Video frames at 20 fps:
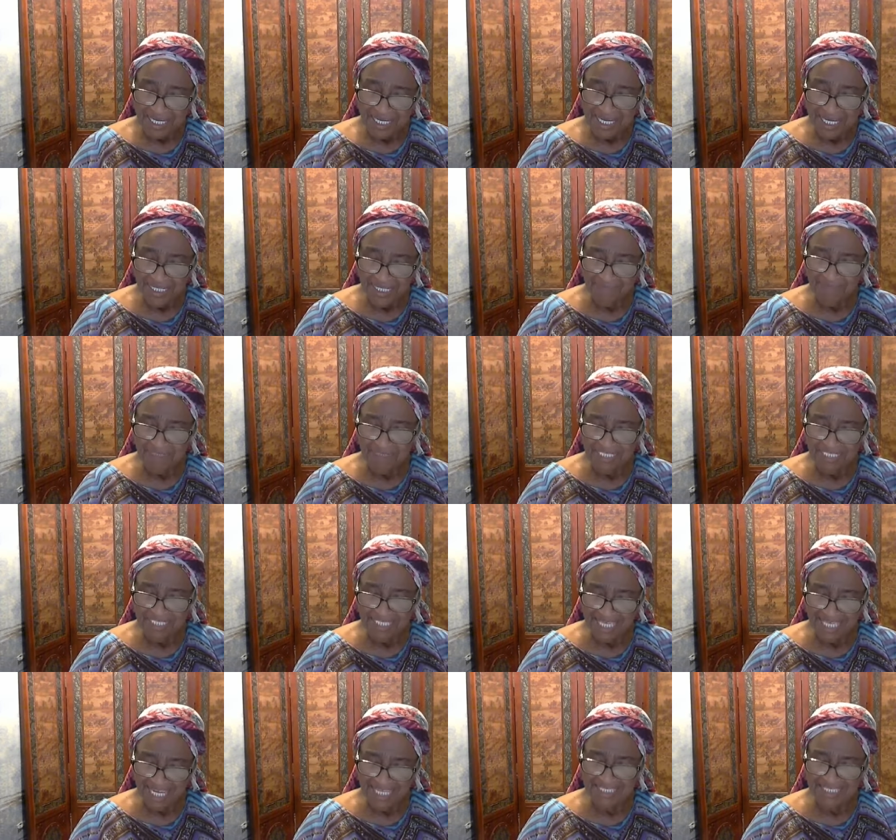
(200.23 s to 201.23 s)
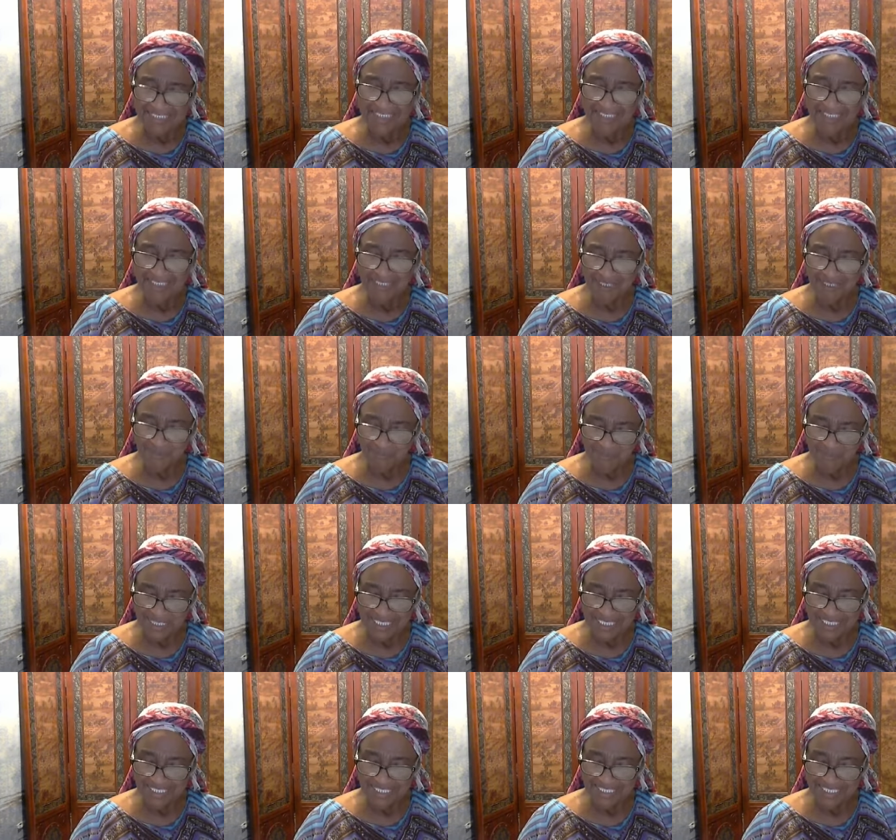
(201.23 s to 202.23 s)
and began to
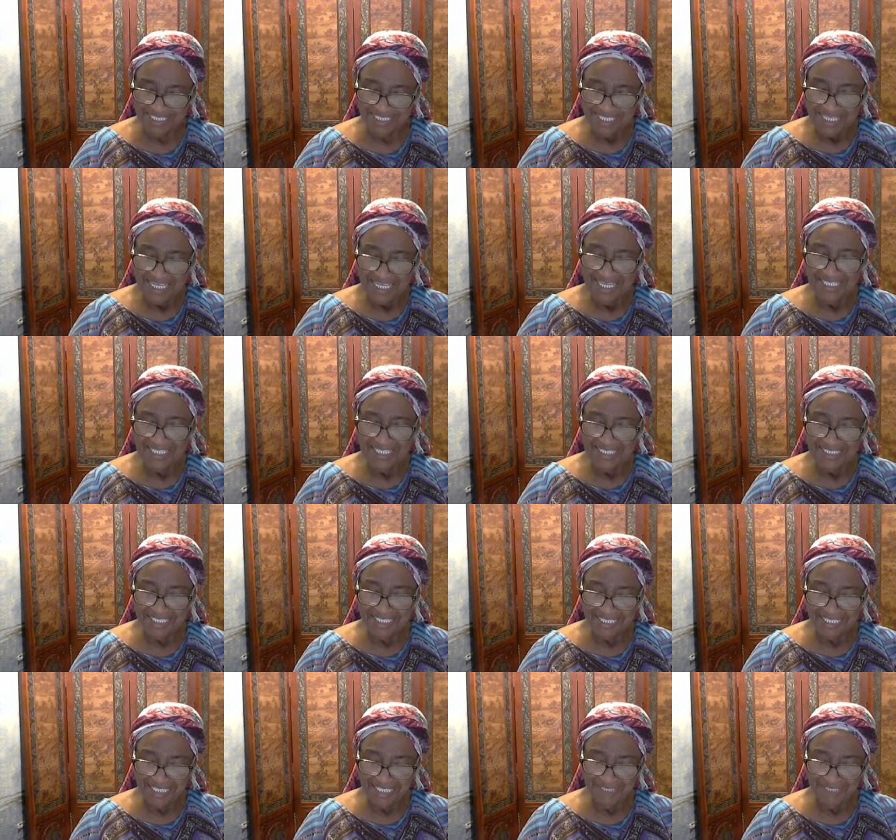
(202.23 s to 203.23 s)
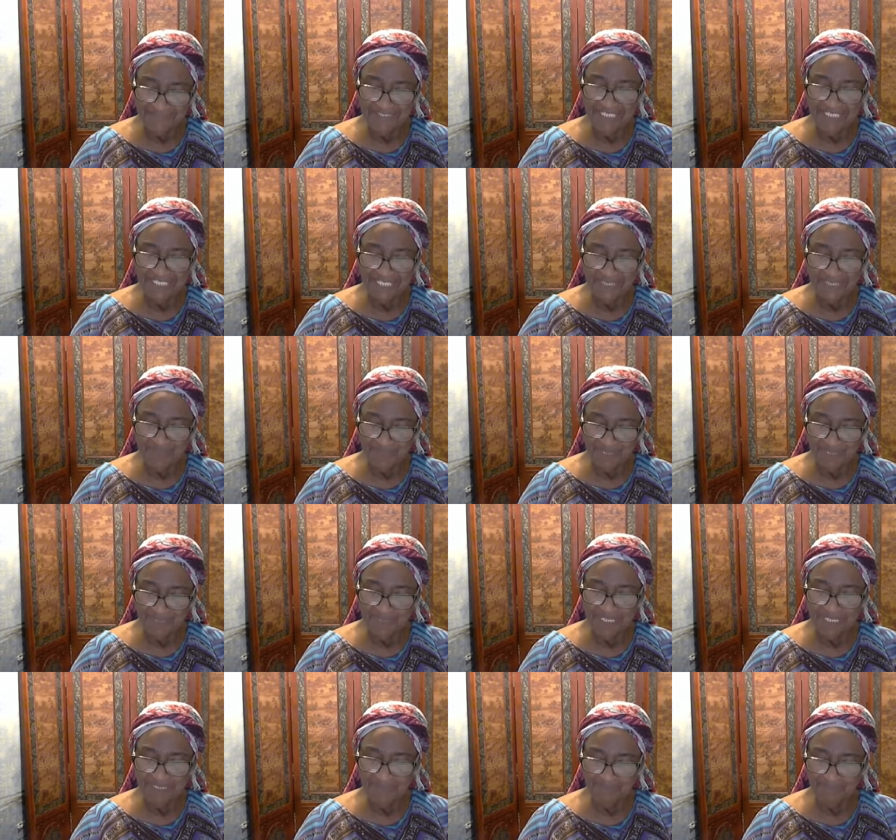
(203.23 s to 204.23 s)
speak, and he delivered him to
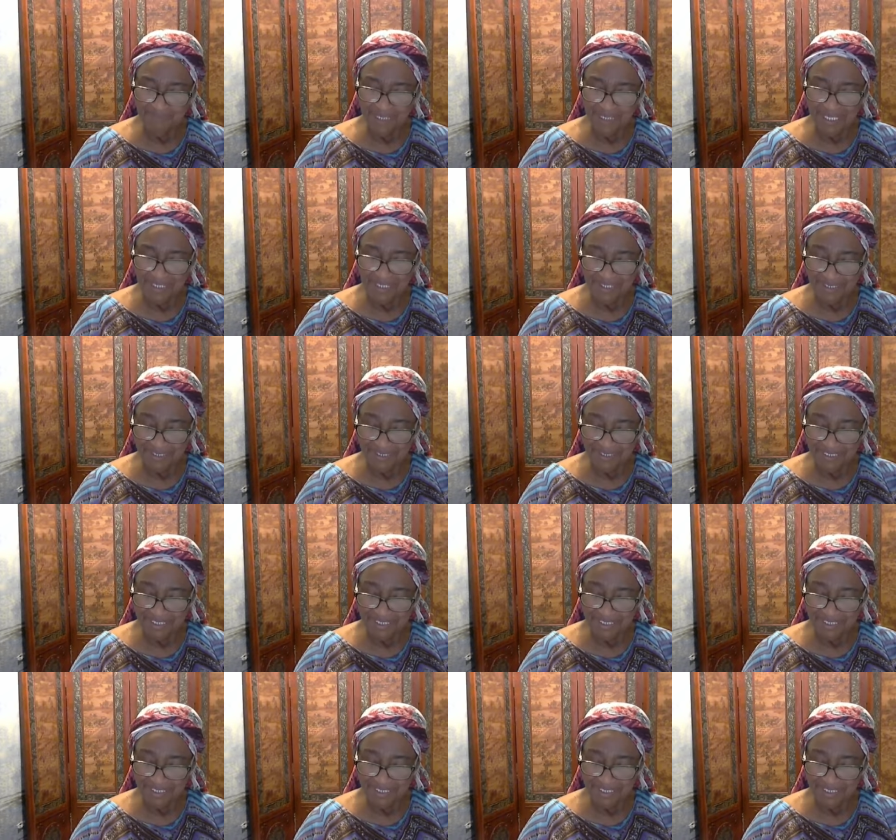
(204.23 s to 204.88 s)
his mother.